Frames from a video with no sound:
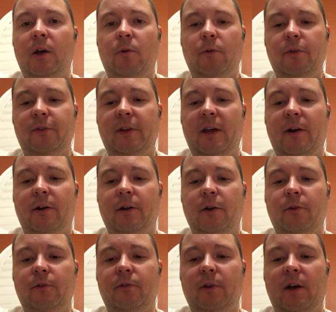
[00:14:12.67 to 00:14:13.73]
We'll see how it
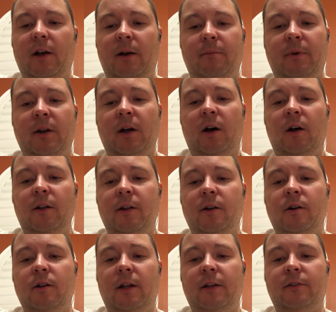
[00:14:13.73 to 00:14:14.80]
goes. But all in
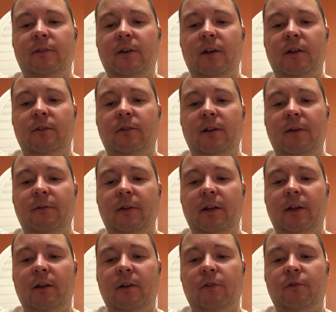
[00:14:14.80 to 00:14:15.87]
all, I'd say
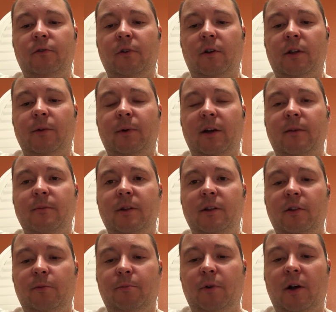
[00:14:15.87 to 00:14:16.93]
definitely strongly recommend
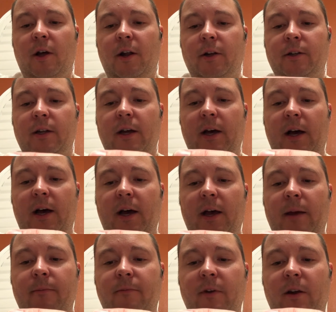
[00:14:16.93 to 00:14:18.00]
this product. I
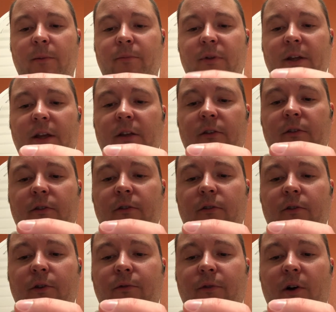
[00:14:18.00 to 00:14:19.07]
am very pleased
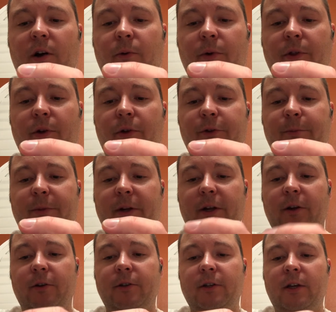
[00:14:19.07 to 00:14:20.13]
so far with Ultimate
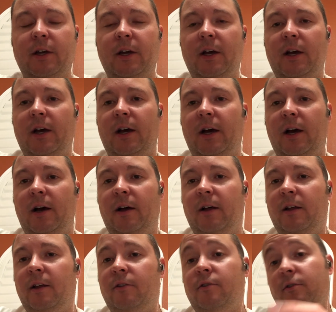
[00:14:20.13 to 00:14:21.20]
Ears.
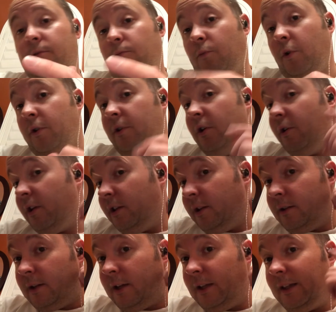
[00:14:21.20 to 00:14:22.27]
It's worth noting
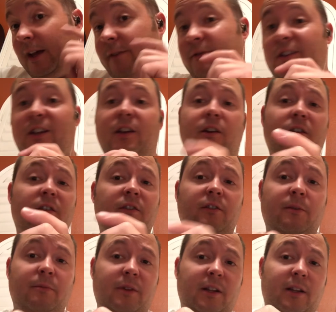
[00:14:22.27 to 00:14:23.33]
that the left ear is
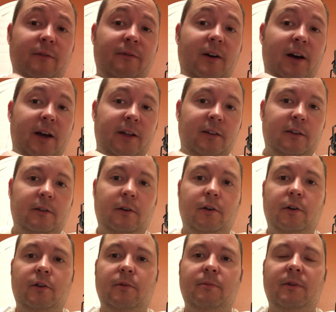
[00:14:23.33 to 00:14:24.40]
completely fine, so
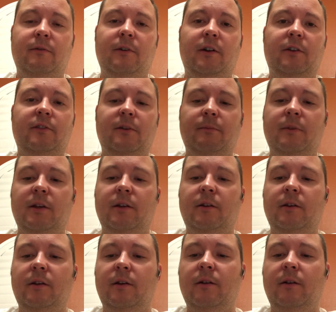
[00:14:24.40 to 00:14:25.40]
it could be something